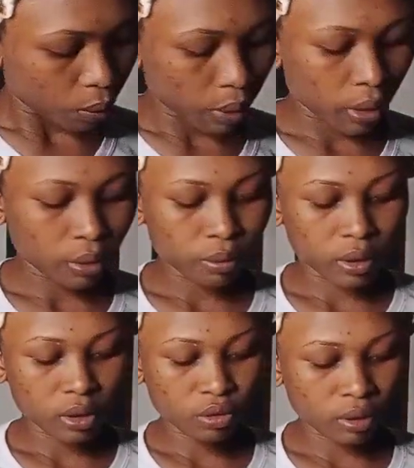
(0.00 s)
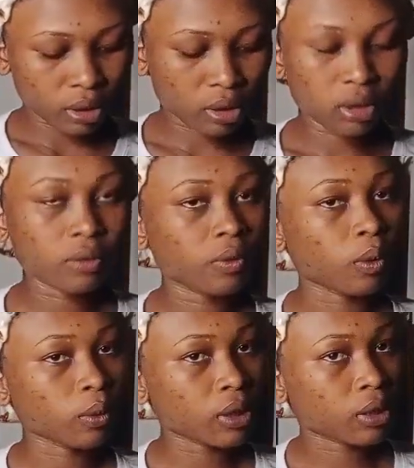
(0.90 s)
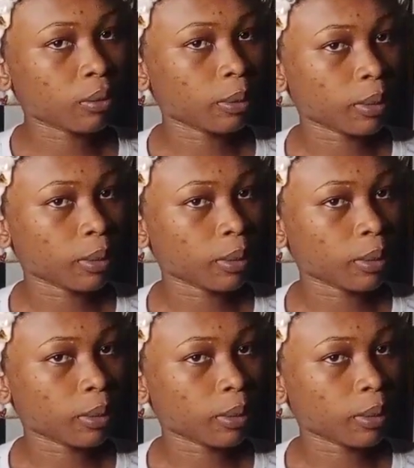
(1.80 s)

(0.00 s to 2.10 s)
While we try to look for what to wear,